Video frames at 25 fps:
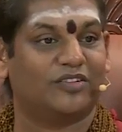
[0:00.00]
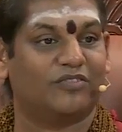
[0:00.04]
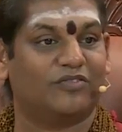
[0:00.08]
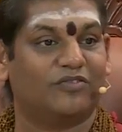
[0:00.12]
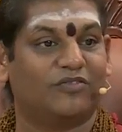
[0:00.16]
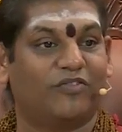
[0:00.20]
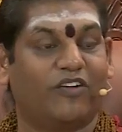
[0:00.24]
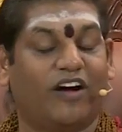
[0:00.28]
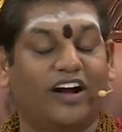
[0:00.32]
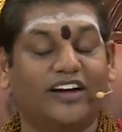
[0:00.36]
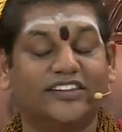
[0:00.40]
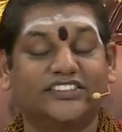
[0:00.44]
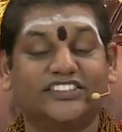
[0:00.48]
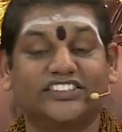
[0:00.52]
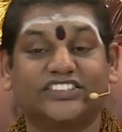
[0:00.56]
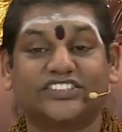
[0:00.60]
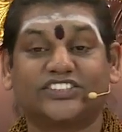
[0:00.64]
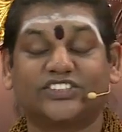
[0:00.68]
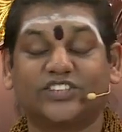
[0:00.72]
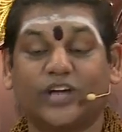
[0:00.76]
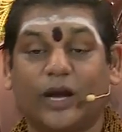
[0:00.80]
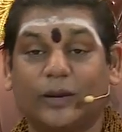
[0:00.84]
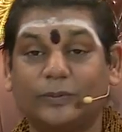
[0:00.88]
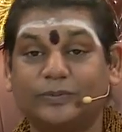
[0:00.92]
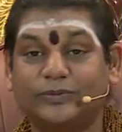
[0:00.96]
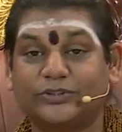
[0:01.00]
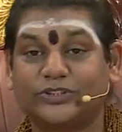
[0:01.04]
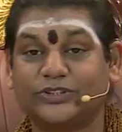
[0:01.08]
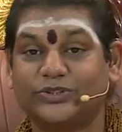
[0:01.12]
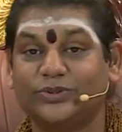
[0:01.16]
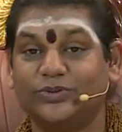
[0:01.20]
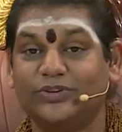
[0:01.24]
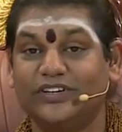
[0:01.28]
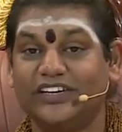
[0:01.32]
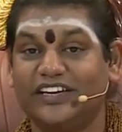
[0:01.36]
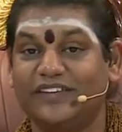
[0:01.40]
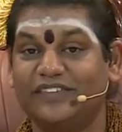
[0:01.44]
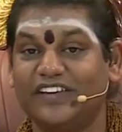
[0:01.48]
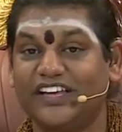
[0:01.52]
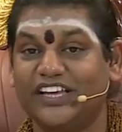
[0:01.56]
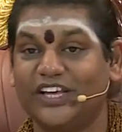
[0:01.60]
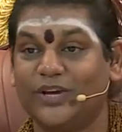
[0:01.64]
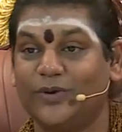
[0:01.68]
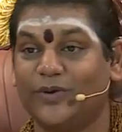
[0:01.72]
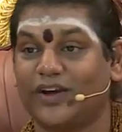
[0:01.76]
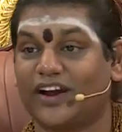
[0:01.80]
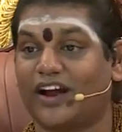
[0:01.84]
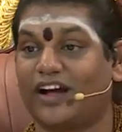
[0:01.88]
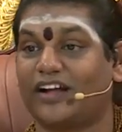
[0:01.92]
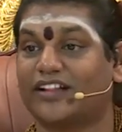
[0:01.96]
What stops you living
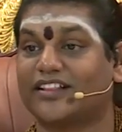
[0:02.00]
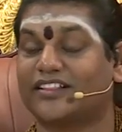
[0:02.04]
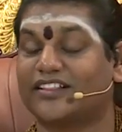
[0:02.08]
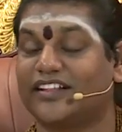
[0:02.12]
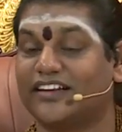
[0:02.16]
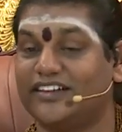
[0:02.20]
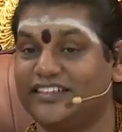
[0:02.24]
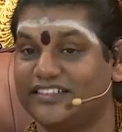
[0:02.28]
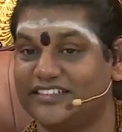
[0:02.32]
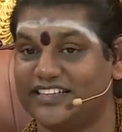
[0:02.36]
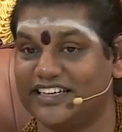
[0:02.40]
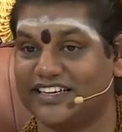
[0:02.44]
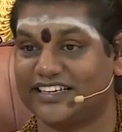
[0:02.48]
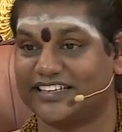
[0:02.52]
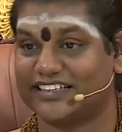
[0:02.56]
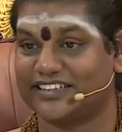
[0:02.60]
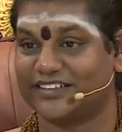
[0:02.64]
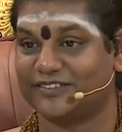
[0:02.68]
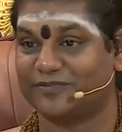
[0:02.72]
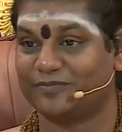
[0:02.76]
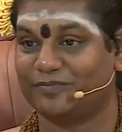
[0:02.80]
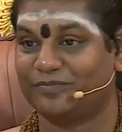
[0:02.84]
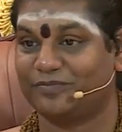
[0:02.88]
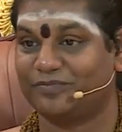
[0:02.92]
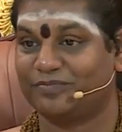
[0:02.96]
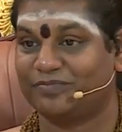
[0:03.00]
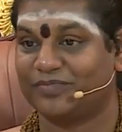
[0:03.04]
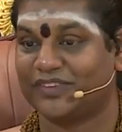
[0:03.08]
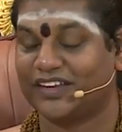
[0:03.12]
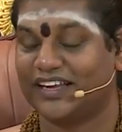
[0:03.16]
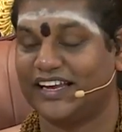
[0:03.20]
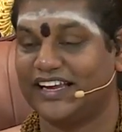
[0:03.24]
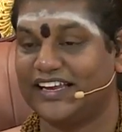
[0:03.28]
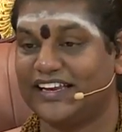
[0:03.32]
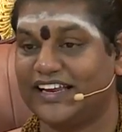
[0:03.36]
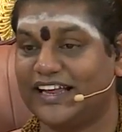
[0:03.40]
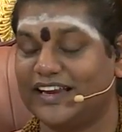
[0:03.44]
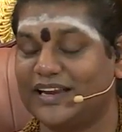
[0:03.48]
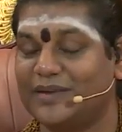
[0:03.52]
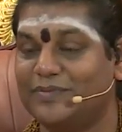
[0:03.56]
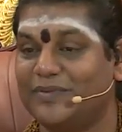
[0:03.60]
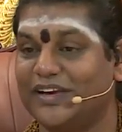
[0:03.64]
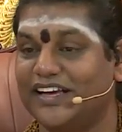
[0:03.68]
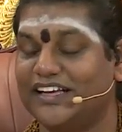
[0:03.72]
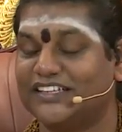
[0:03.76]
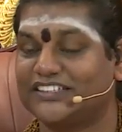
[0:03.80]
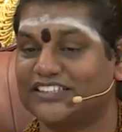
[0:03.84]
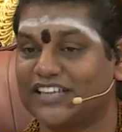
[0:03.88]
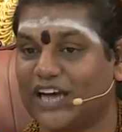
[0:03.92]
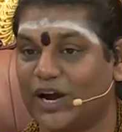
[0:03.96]
your authentic inner
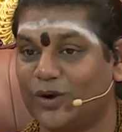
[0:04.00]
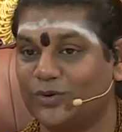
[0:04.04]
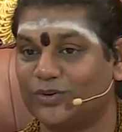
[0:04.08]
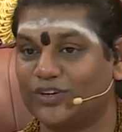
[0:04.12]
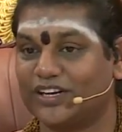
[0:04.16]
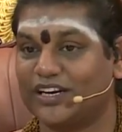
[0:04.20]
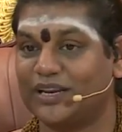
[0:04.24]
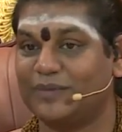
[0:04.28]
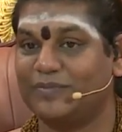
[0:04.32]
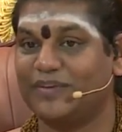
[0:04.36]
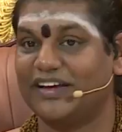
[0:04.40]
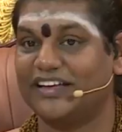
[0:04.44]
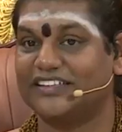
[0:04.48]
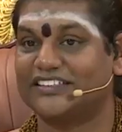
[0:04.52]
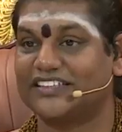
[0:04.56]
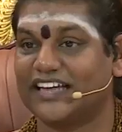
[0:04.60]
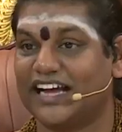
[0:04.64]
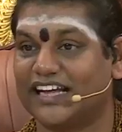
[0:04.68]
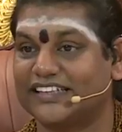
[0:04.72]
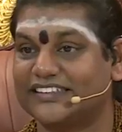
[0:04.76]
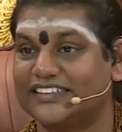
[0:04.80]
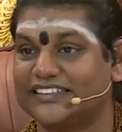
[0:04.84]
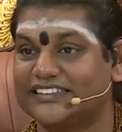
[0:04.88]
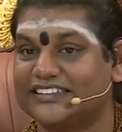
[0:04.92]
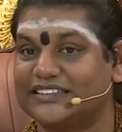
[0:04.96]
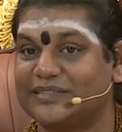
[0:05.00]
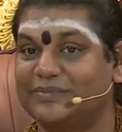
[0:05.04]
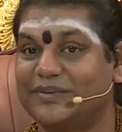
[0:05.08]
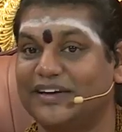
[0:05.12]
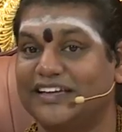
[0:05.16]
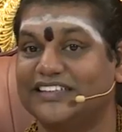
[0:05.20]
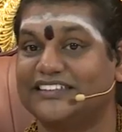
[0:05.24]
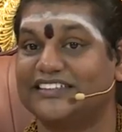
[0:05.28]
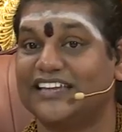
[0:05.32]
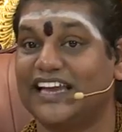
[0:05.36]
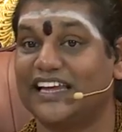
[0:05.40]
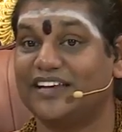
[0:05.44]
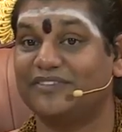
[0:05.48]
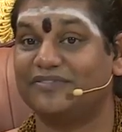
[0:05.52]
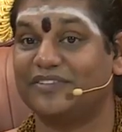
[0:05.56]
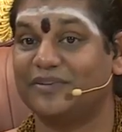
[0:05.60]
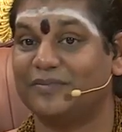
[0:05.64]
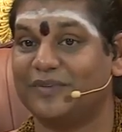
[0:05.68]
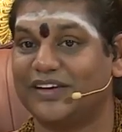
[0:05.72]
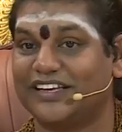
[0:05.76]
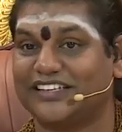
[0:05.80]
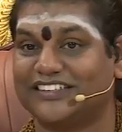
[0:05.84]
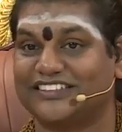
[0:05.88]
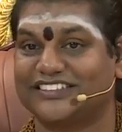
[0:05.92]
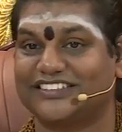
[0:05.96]
image, outer image, others image, life
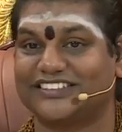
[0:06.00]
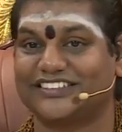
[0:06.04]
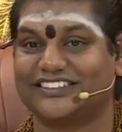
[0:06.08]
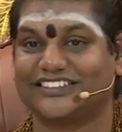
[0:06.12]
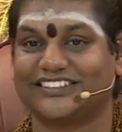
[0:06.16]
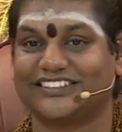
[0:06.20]
image?